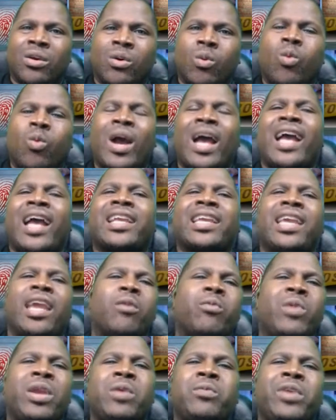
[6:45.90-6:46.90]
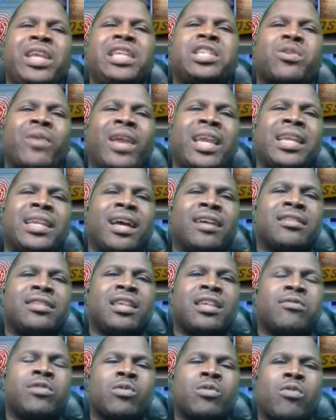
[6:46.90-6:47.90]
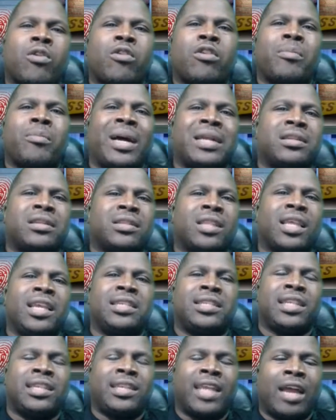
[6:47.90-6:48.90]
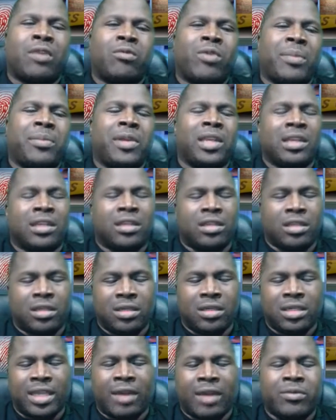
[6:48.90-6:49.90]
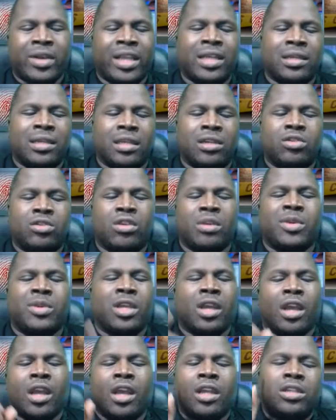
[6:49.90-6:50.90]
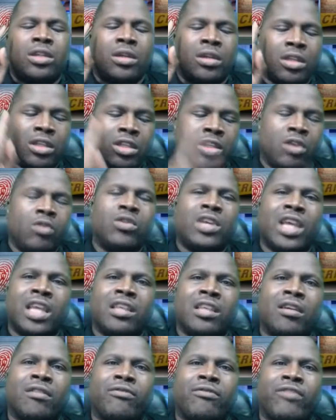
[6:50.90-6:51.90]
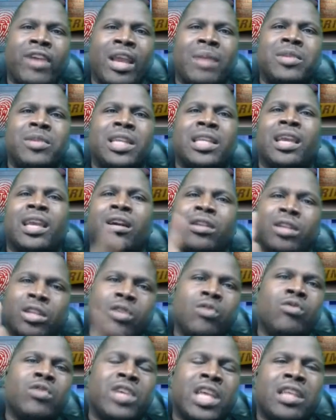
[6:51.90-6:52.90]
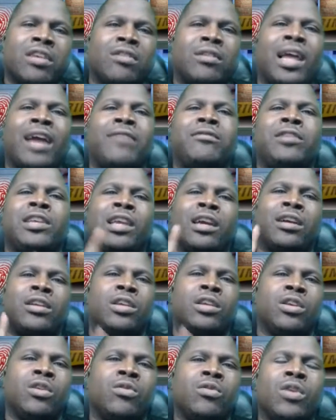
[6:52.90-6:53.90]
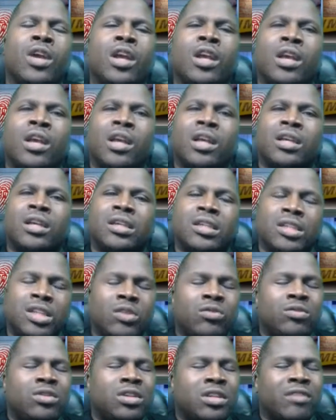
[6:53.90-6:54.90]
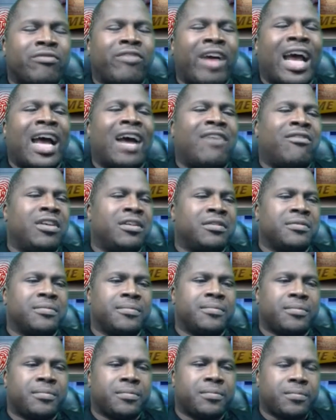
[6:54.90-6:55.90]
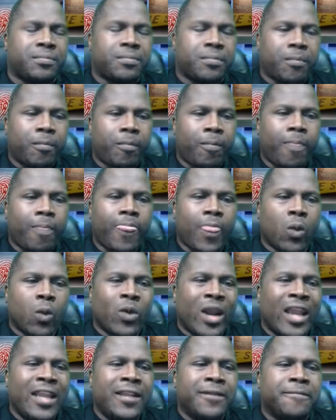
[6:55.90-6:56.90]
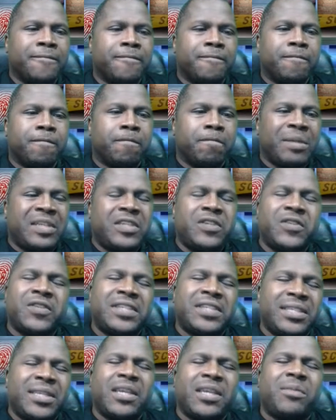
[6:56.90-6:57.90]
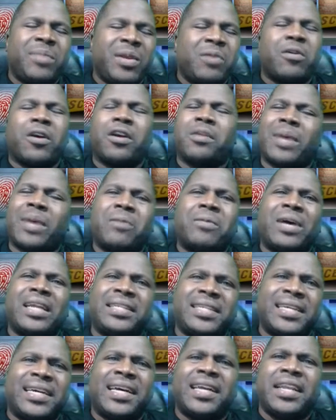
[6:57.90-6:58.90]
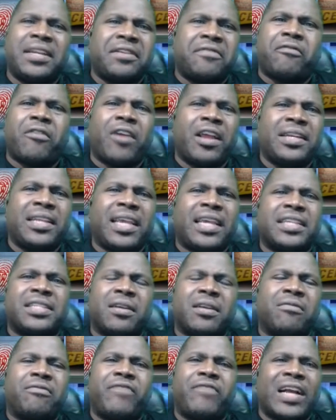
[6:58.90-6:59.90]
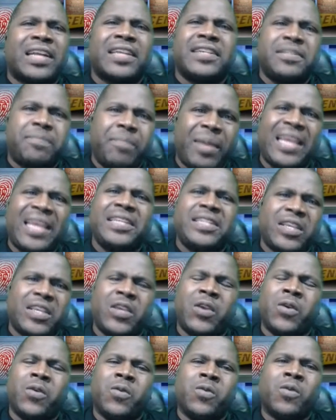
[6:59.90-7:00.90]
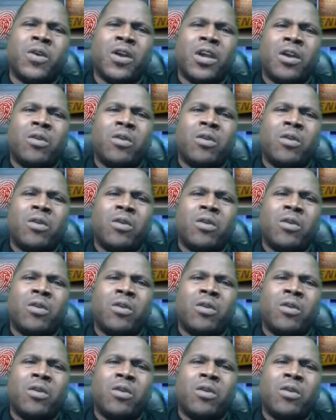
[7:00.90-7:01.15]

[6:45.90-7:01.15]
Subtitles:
Why can't we retrain ourselves to worry about the things that directly contribute to you getting your family together, you getting your life together, you surviving, right? But you'll still be worried about what done at the front desk don't fucking speak to you.